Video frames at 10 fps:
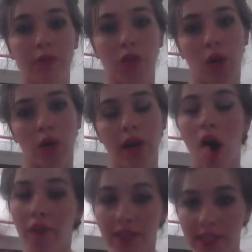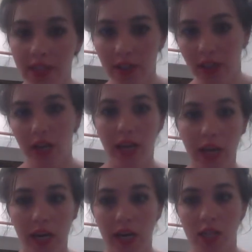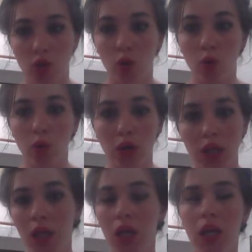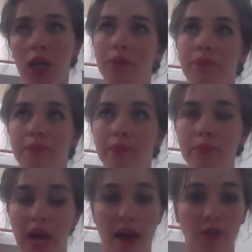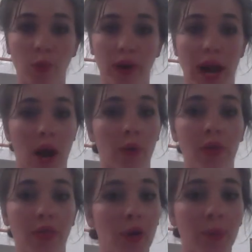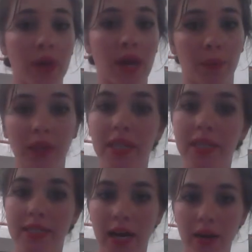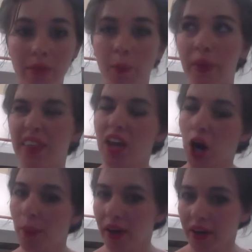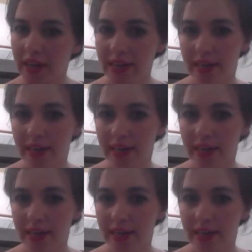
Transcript: So obviously they're going to get nice and cool. After 1 hour they'll be completely done, but they are better